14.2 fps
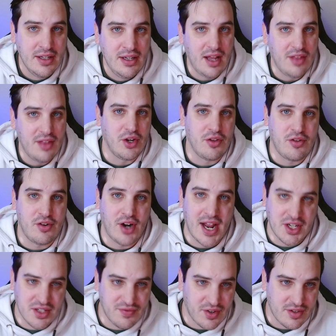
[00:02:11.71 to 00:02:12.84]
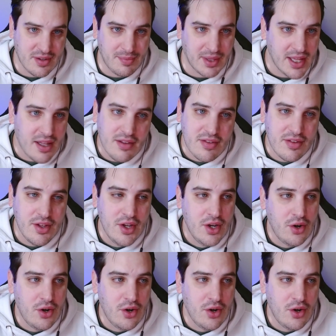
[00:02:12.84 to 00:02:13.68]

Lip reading: and then use your action for something else,